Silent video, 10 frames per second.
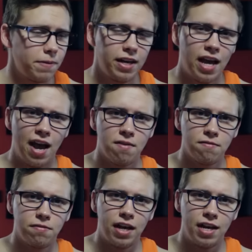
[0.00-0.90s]
and
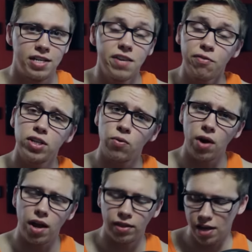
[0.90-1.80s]
have a
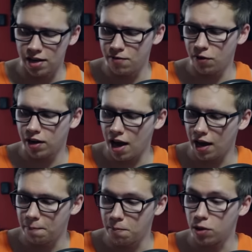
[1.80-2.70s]
different
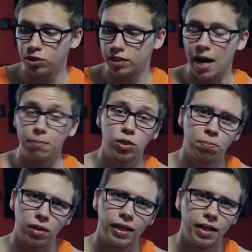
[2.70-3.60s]
guy motion capture
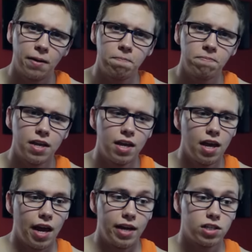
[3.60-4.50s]
play him
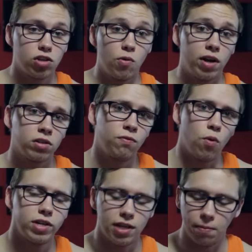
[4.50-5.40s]
and someone else
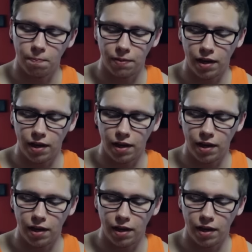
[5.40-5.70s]
voice him.